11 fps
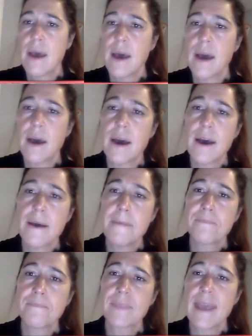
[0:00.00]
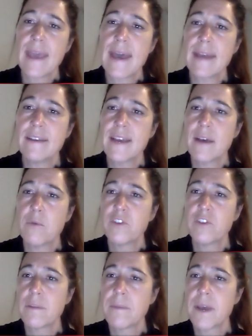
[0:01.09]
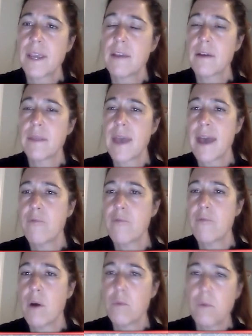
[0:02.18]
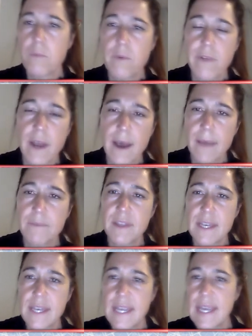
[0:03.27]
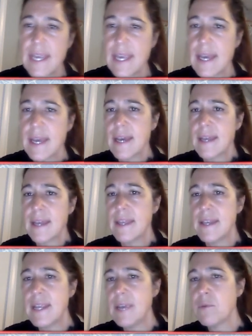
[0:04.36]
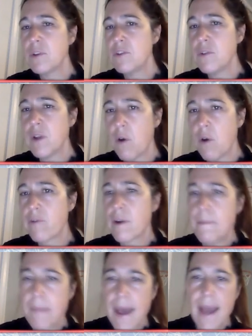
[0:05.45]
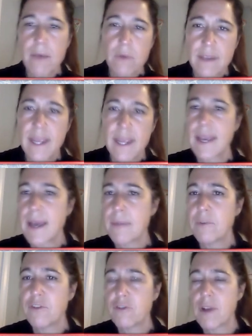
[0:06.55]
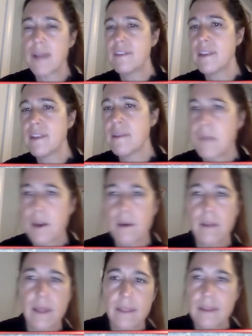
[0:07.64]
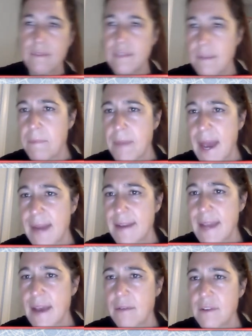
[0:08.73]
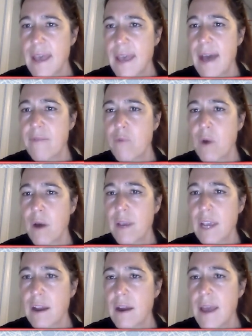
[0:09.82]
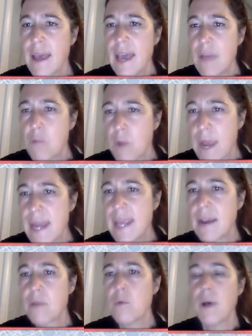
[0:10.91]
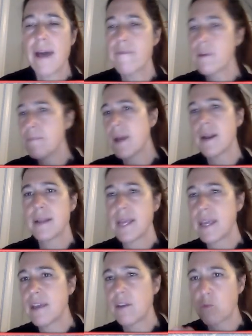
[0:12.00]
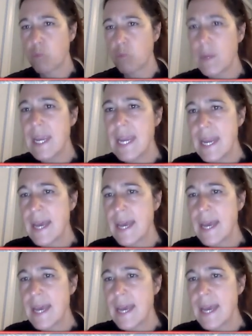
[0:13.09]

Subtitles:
We'll start the puck here on the half wall. We'll move it up to the D. The D will do an over and back where they take a couple strides to the middle and then zip it back down to the half wall here. And right here, we'll have our penalty killer read